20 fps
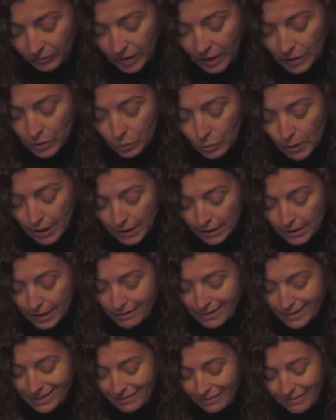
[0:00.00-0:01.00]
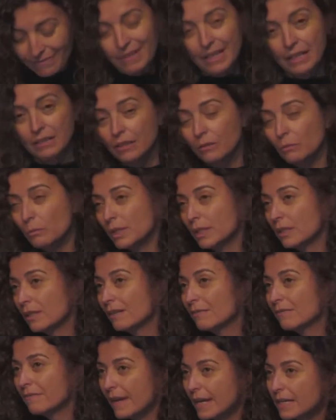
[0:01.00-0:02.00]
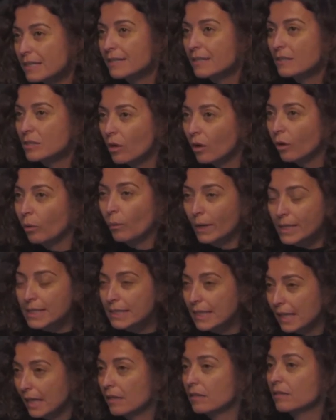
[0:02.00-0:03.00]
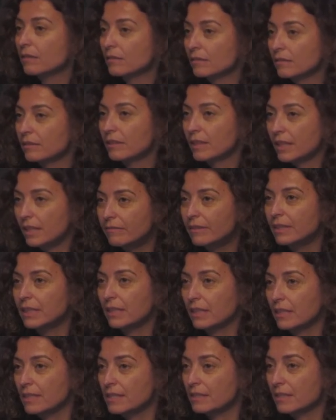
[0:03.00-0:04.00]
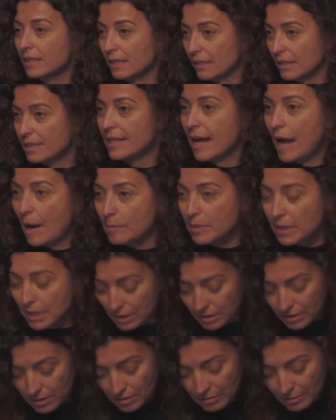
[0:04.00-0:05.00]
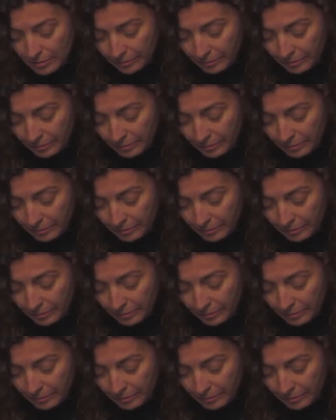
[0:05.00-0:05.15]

is whether there is whether a face is always there, even in its absence.